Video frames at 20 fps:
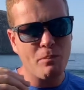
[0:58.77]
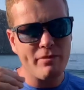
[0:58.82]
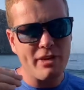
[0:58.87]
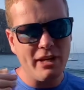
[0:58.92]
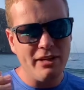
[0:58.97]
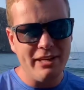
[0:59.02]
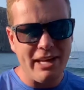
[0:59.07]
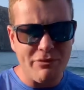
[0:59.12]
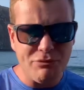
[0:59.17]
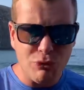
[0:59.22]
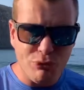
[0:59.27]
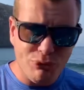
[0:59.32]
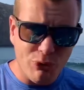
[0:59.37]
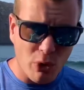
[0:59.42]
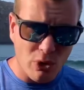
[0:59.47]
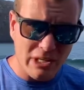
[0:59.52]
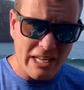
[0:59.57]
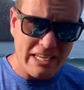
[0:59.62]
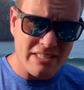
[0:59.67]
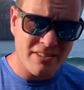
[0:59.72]
level 4
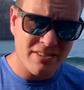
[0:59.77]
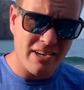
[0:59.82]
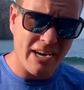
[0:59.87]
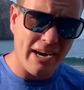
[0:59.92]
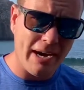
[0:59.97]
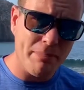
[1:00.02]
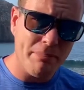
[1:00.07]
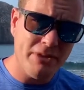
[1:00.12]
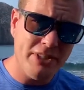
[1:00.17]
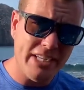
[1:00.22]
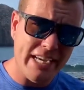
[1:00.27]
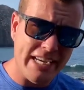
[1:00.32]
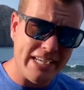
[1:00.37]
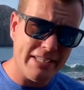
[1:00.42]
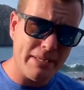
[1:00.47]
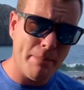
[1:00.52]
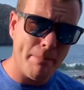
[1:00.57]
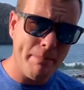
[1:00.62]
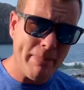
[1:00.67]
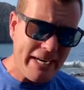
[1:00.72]
last time
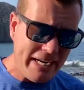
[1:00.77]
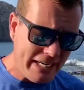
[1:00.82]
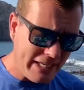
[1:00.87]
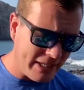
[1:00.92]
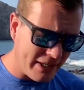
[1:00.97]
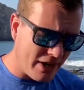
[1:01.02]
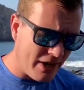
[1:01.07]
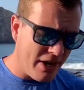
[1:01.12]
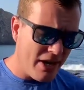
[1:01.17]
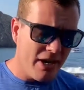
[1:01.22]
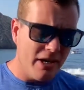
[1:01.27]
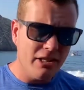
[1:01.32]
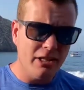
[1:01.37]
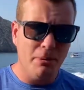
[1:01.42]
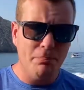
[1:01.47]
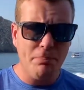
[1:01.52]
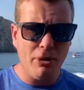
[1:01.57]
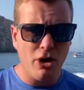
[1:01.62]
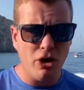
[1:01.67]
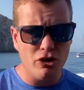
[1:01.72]
did mean the
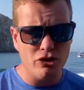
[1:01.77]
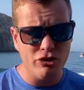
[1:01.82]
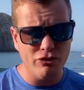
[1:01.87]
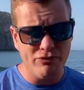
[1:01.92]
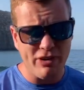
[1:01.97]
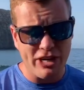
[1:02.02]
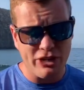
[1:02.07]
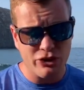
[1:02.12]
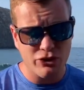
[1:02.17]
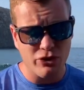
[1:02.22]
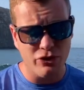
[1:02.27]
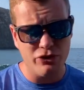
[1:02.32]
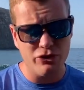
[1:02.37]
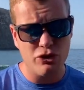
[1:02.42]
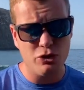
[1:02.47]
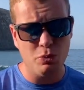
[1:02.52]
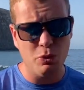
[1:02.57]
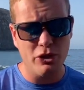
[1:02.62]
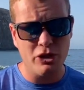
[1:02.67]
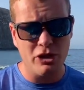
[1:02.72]
bars and restaurants
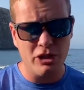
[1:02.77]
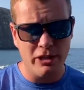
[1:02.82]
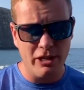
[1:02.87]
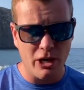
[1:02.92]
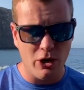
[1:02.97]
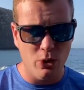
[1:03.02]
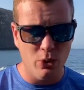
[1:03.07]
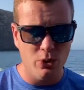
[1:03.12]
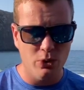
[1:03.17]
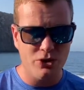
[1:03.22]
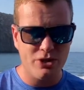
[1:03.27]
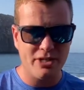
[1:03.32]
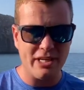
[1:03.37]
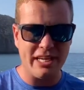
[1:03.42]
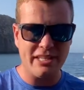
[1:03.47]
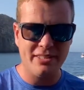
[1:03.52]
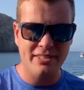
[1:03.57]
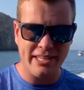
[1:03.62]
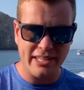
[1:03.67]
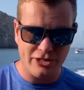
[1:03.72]
would close
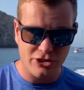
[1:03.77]
at 6